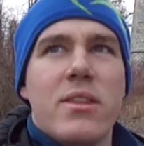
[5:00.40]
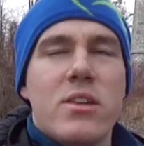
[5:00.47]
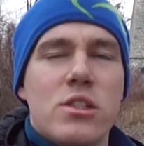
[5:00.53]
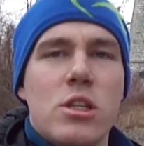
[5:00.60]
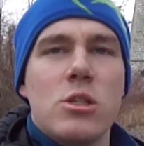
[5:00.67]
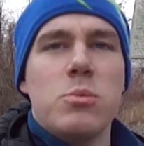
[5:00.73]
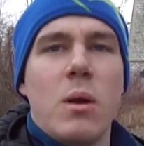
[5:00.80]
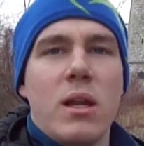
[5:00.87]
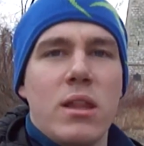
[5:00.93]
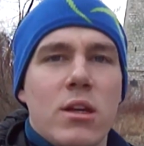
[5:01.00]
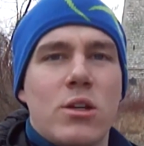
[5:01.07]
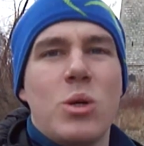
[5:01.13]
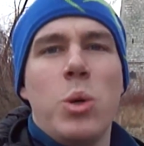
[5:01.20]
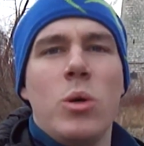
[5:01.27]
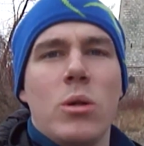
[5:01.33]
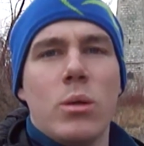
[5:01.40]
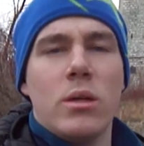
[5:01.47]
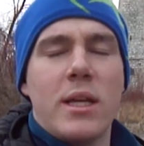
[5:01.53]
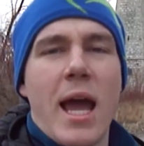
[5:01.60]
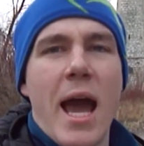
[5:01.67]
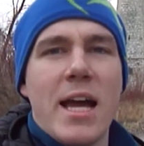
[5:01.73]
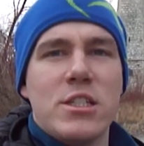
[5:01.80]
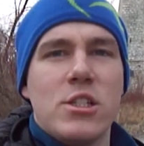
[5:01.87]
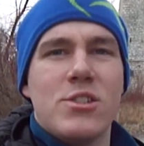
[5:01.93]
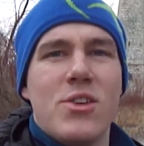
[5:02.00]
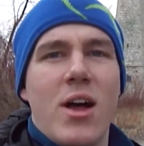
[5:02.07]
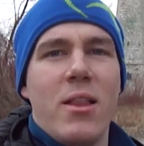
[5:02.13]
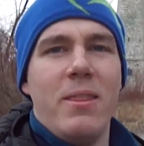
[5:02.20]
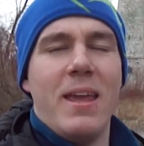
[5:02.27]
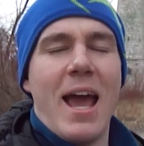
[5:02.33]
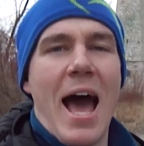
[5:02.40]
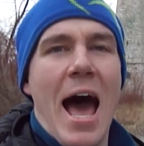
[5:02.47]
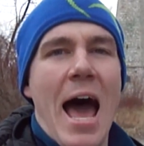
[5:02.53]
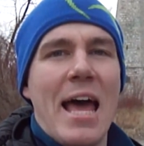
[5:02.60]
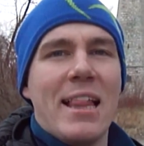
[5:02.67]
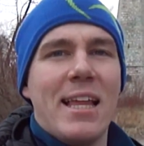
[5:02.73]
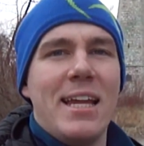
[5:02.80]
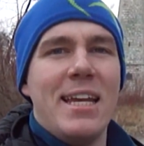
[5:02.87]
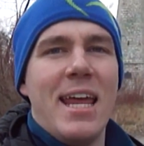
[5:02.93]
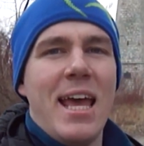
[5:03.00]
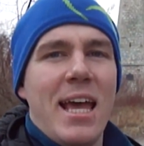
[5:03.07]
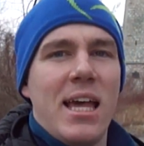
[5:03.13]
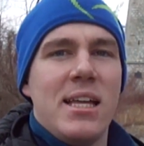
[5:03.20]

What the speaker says: This is one of the cooler caches on the island.